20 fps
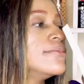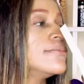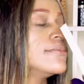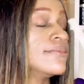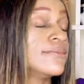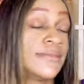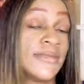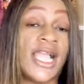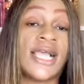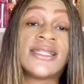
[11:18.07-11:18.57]

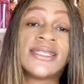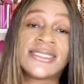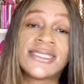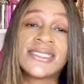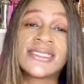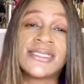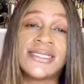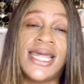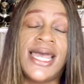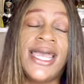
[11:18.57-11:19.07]
and this
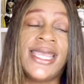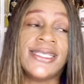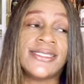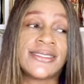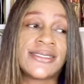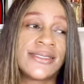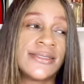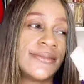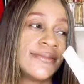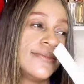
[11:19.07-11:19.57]
is
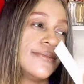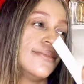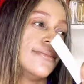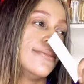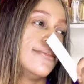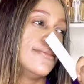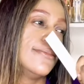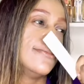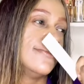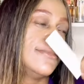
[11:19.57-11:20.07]
nice.
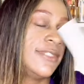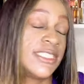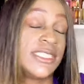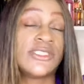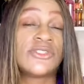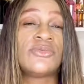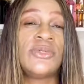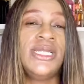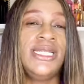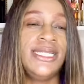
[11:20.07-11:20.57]
This
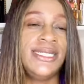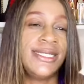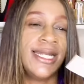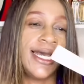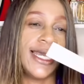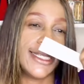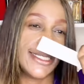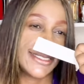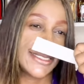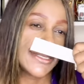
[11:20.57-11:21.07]
is really
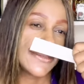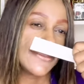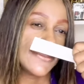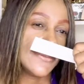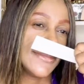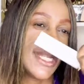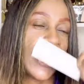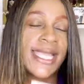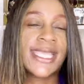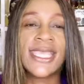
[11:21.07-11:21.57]
nice.
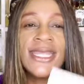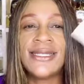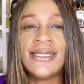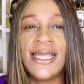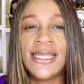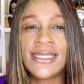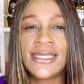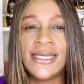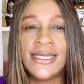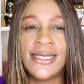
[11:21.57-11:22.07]
I get
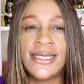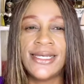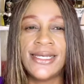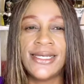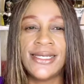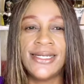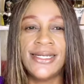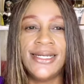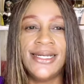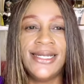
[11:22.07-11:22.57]
like
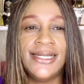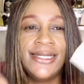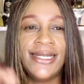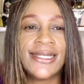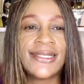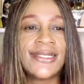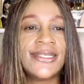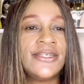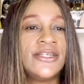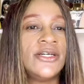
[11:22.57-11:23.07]
a
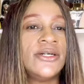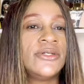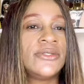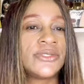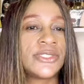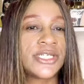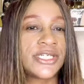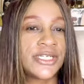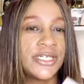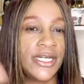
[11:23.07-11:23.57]
leather
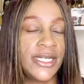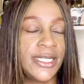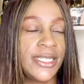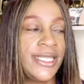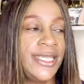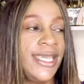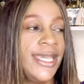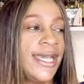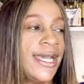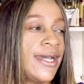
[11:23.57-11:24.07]
note
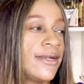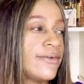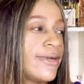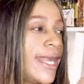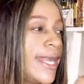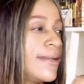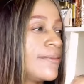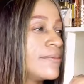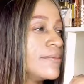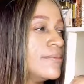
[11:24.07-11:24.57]
here,
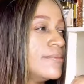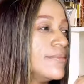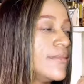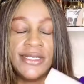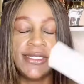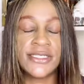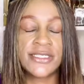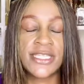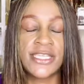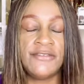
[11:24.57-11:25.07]
right?
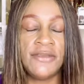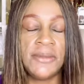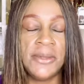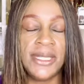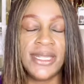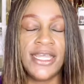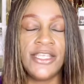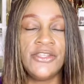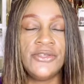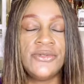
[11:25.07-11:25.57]
It's giving
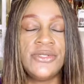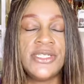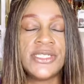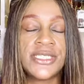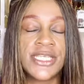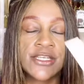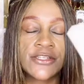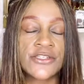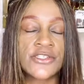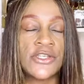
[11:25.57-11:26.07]
me that
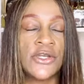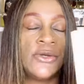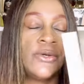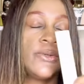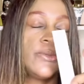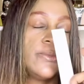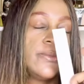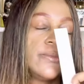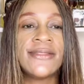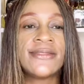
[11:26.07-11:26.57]
unisex
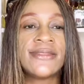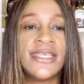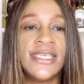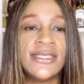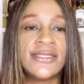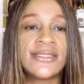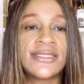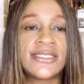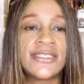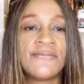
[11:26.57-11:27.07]
tone.
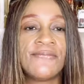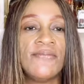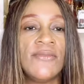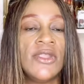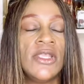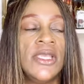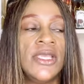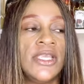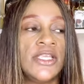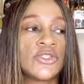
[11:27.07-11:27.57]
This
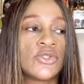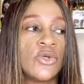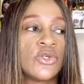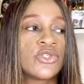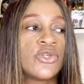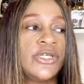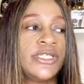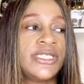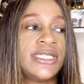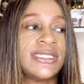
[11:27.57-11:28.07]
is
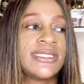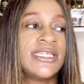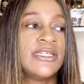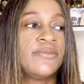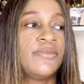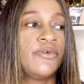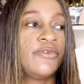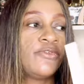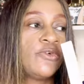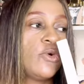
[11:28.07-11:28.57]
also a
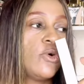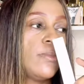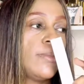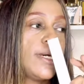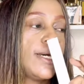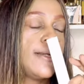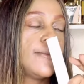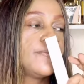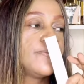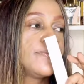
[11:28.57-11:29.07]
decent
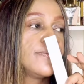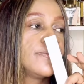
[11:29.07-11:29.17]
performer